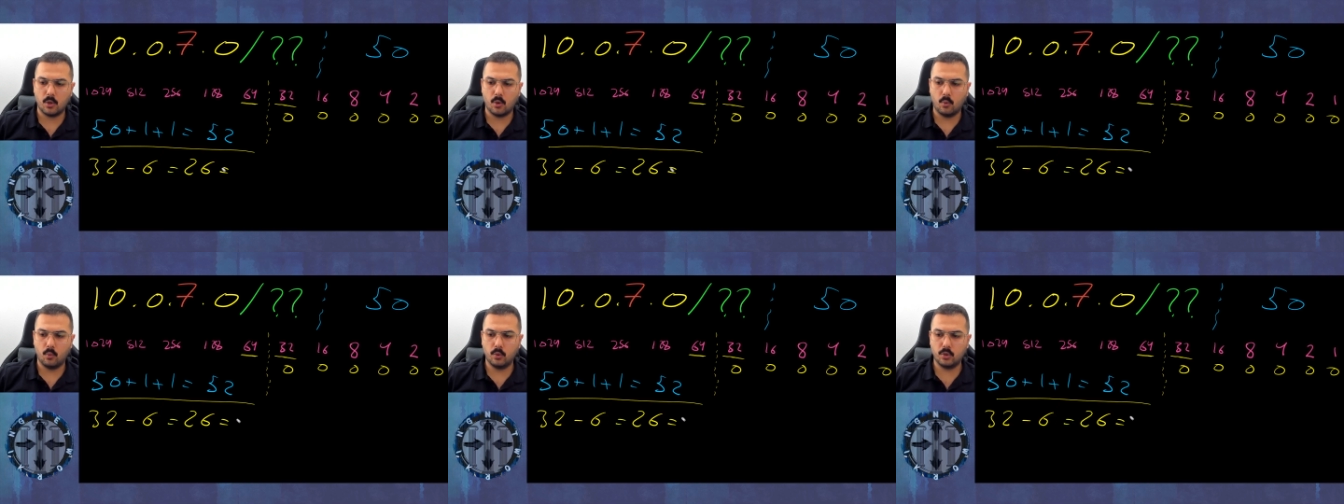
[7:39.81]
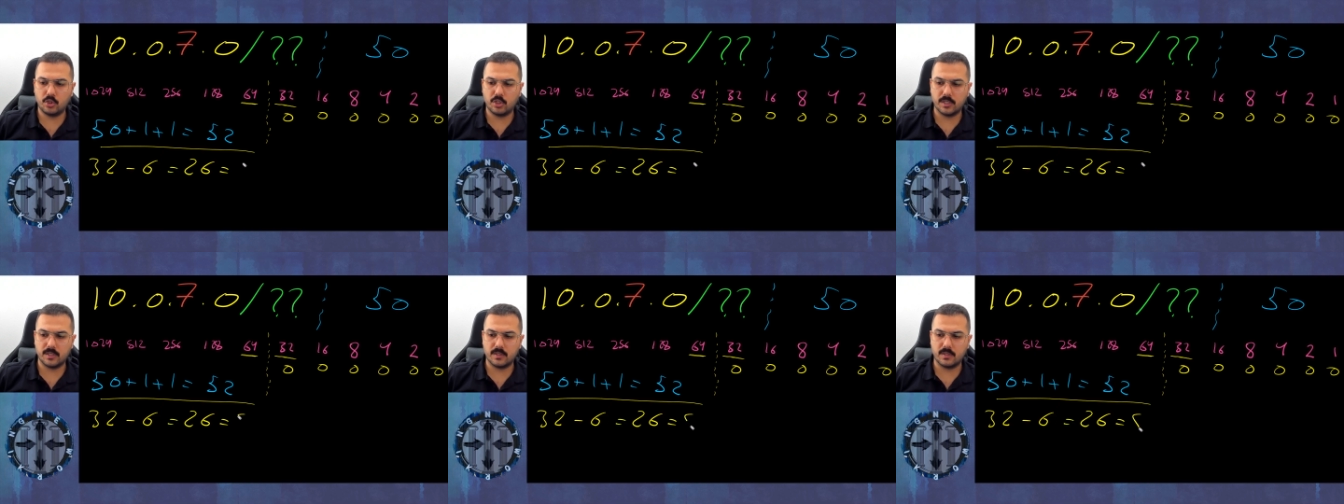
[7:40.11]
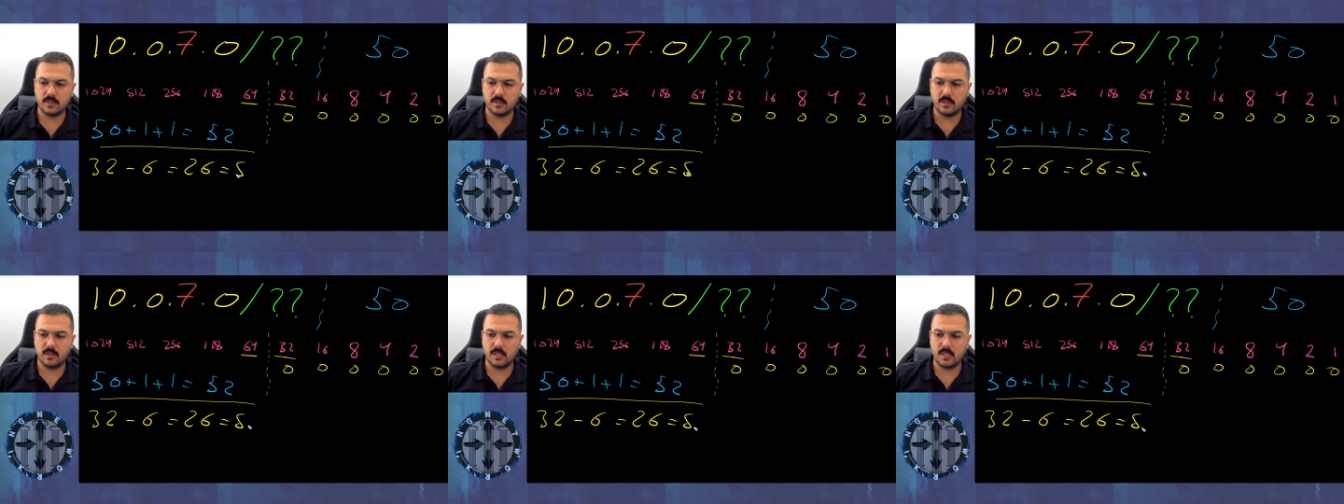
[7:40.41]
which
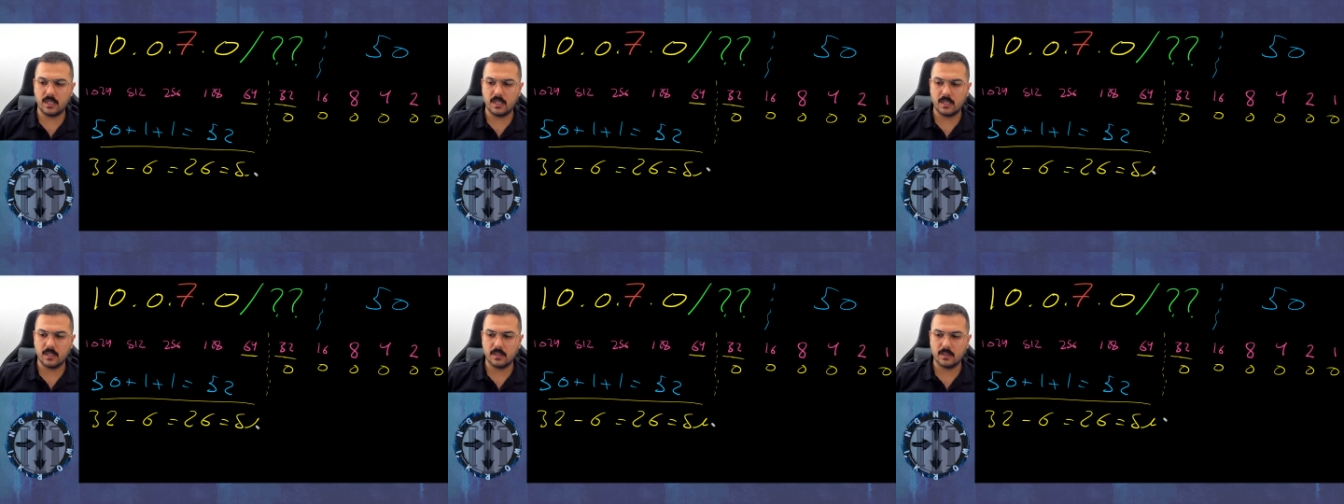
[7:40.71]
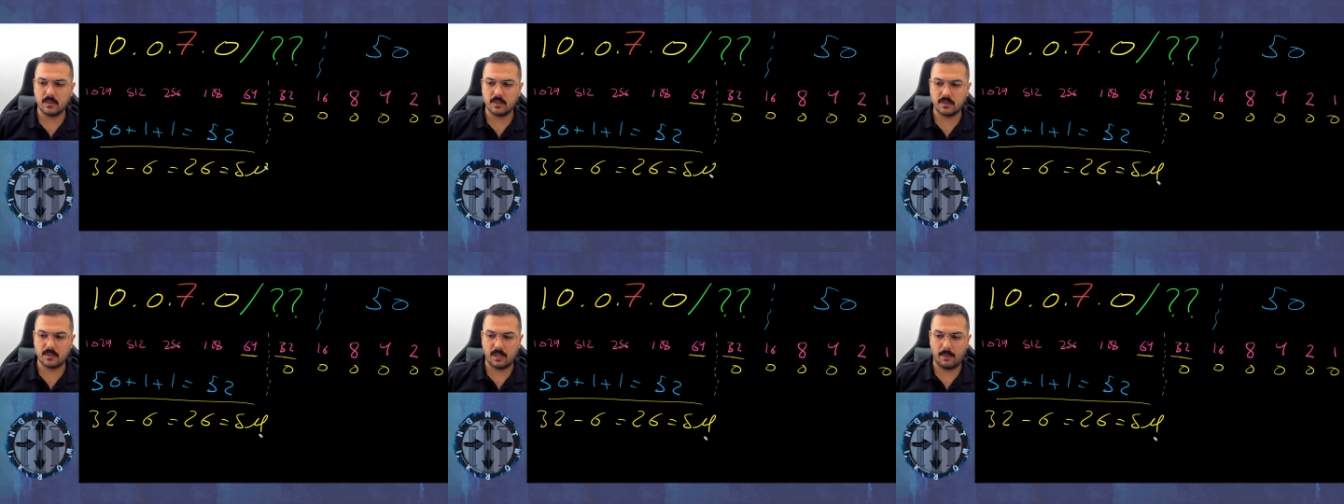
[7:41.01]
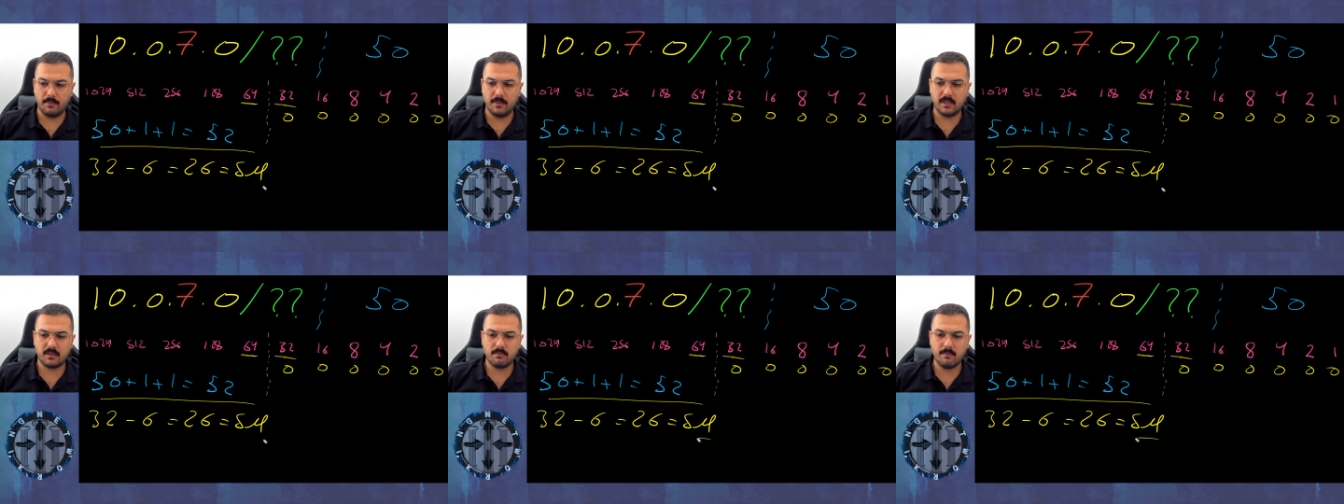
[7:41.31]
is the
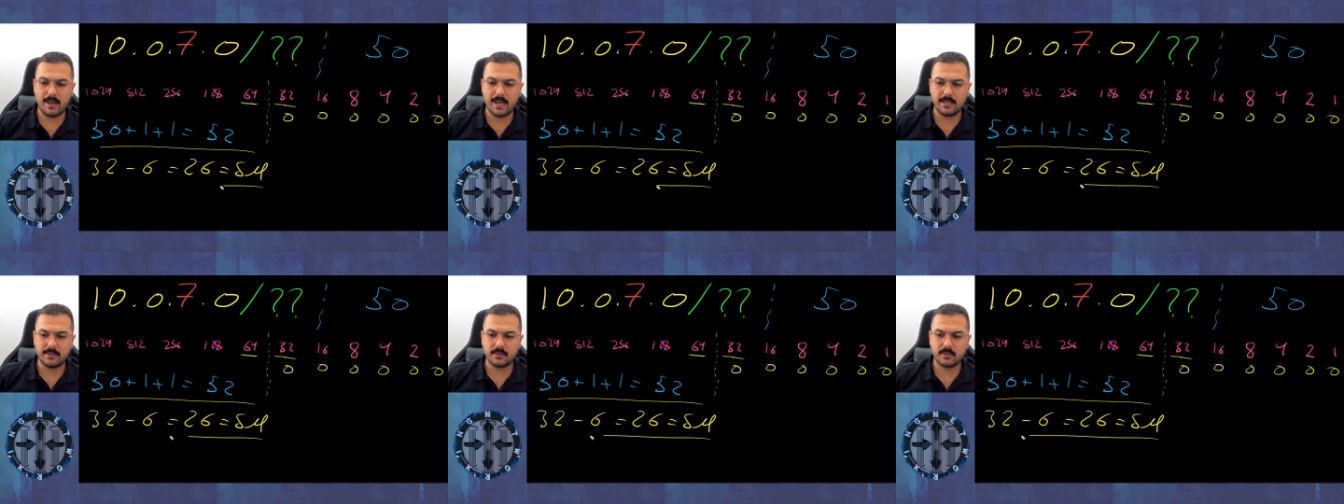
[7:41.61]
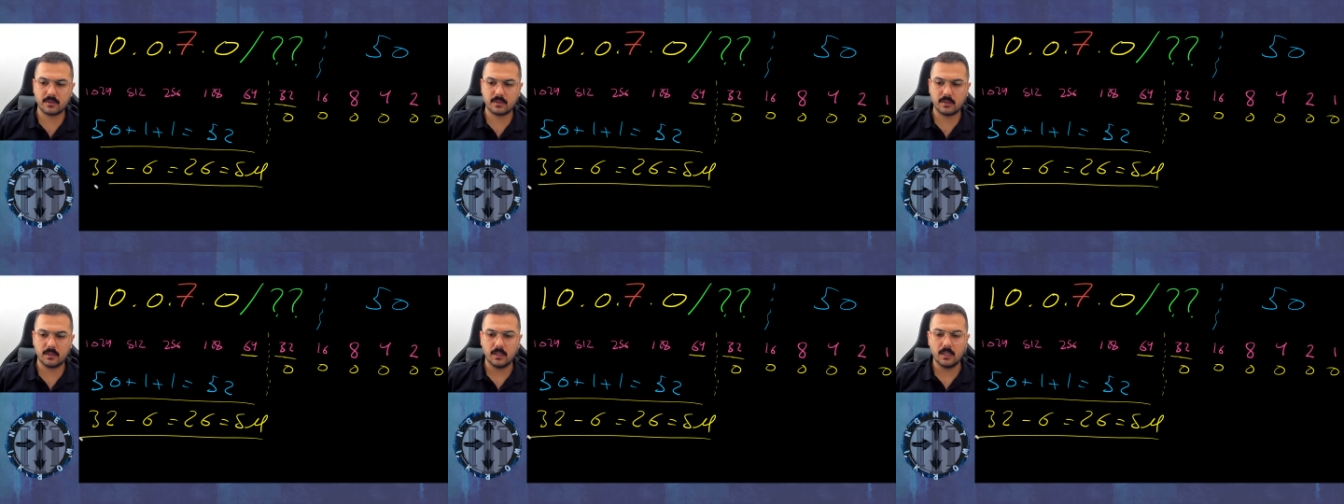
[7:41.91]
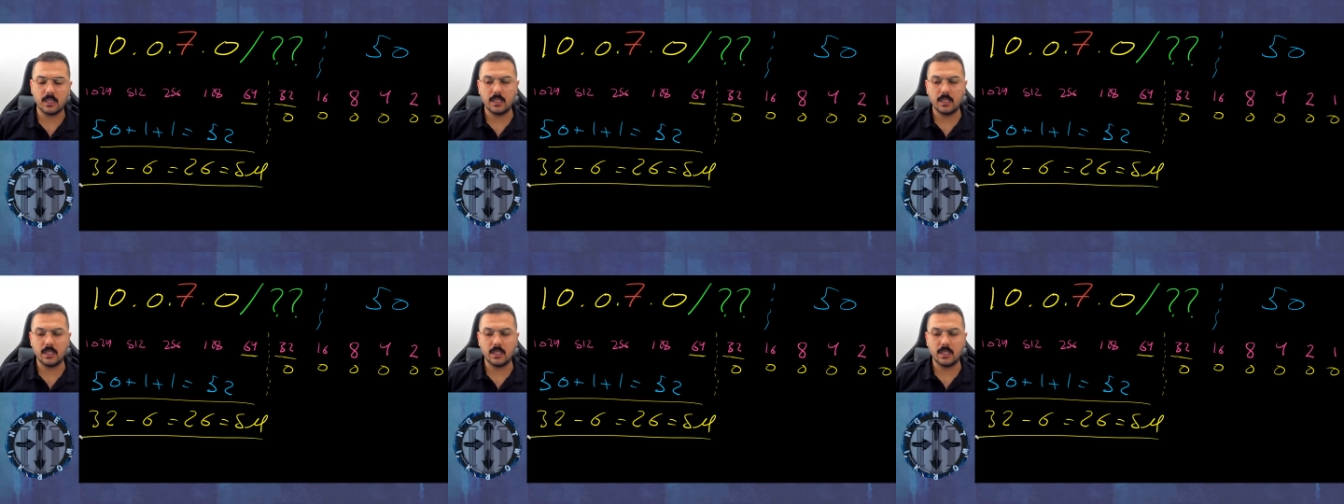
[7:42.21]
subnet mask.